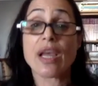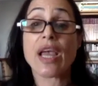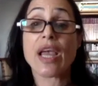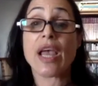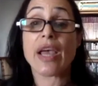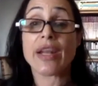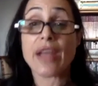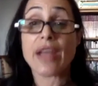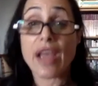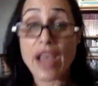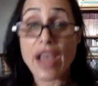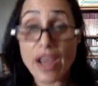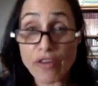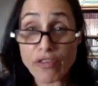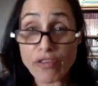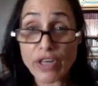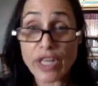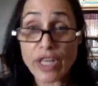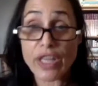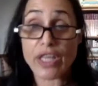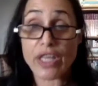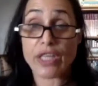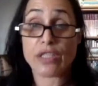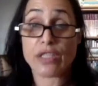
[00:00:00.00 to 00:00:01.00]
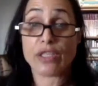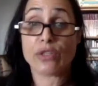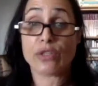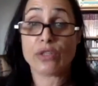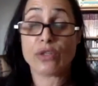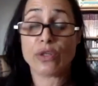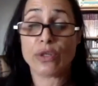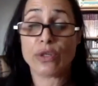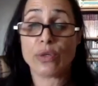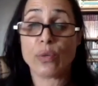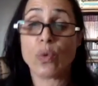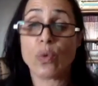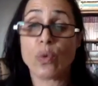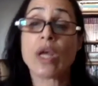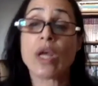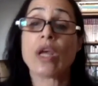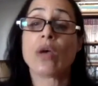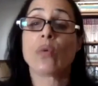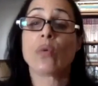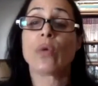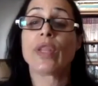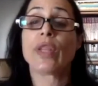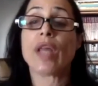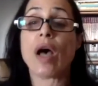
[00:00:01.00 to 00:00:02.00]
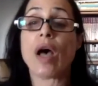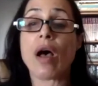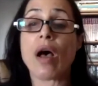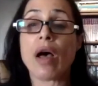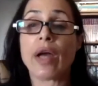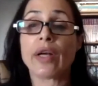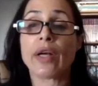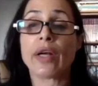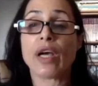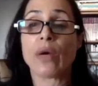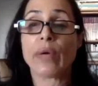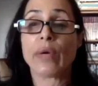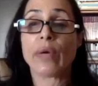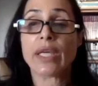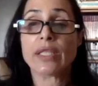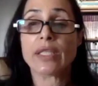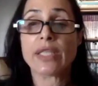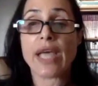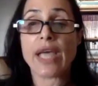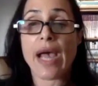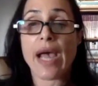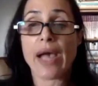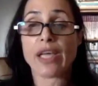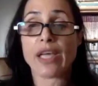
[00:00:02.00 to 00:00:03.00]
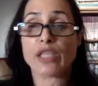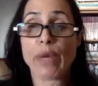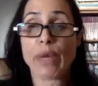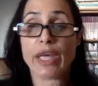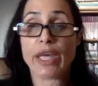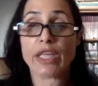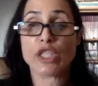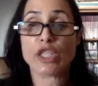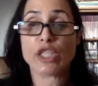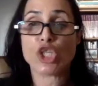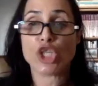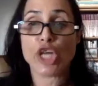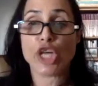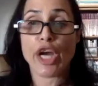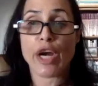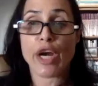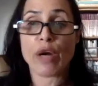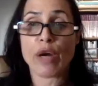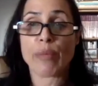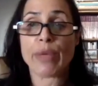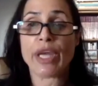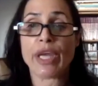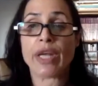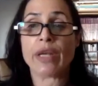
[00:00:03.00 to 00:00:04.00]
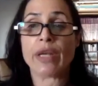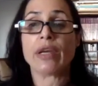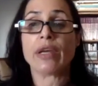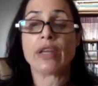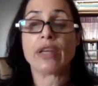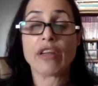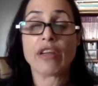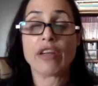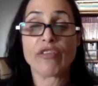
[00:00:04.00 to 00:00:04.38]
and everything to do with the ongoing attacks by its chairman,